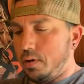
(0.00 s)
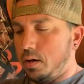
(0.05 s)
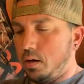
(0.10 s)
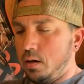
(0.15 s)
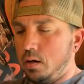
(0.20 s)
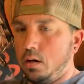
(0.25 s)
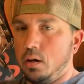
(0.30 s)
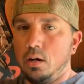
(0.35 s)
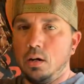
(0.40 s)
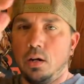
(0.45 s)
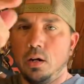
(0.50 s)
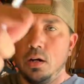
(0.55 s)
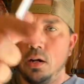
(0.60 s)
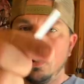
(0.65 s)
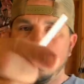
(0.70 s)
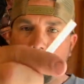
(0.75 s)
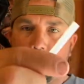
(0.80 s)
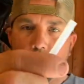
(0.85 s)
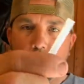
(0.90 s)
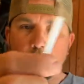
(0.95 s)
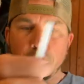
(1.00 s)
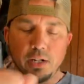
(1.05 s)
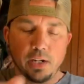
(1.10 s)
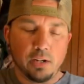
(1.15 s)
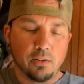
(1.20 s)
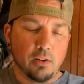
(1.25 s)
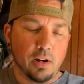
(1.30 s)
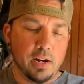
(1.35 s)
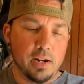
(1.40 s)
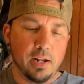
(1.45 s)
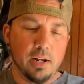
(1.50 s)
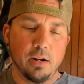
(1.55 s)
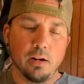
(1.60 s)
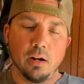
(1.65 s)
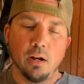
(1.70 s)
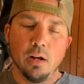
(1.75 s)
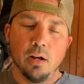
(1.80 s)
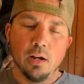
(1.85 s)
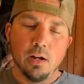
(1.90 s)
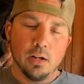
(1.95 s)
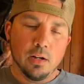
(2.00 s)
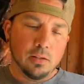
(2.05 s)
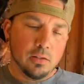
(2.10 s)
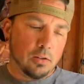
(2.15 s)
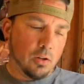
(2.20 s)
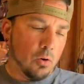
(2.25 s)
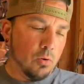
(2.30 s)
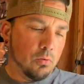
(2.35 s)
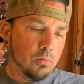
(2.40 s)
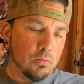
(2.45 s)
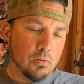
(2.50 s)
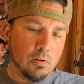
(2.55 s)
of glue stick right here. Don't